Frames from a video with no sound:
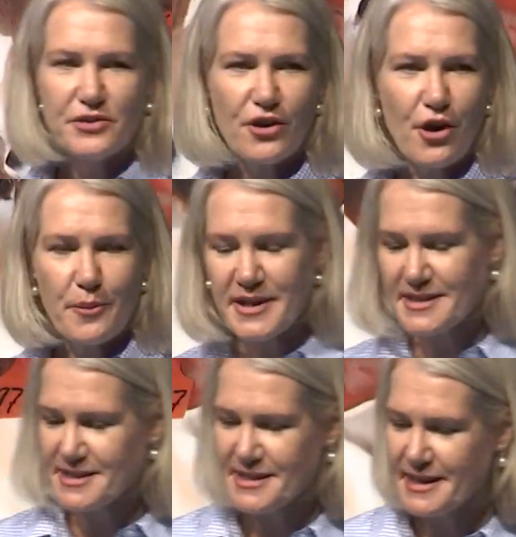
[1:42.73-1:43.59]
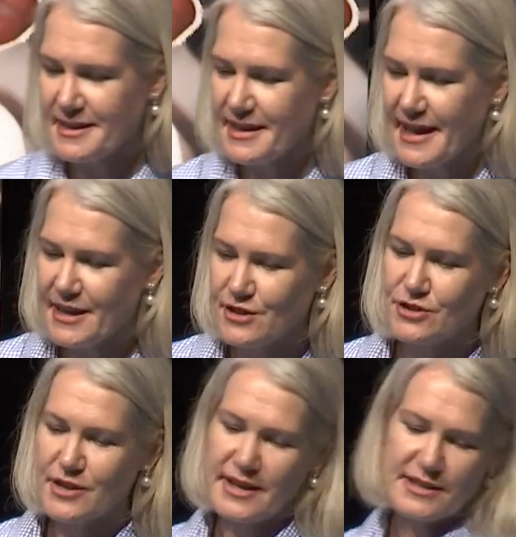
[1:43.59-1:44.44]
comments
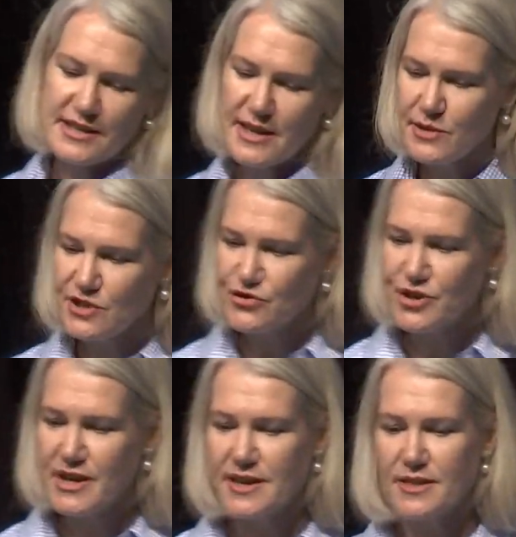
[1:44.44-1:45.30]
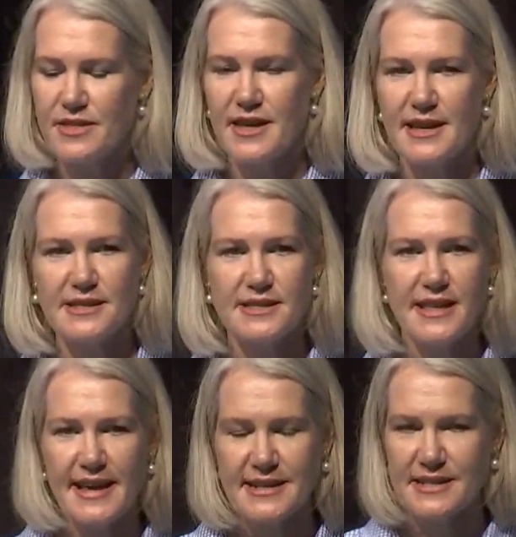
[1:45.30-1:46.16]
and imagery and things
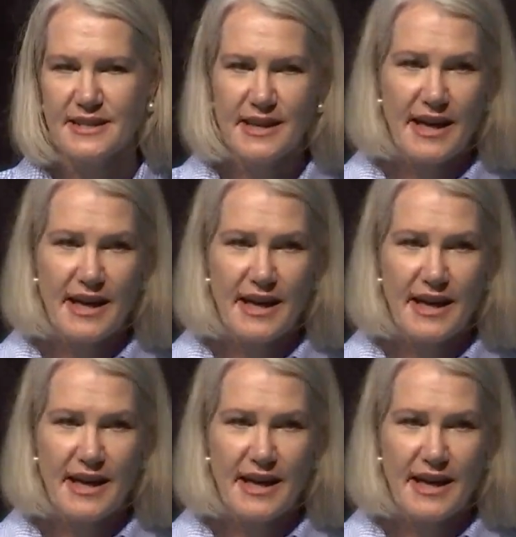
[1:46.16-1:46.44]
that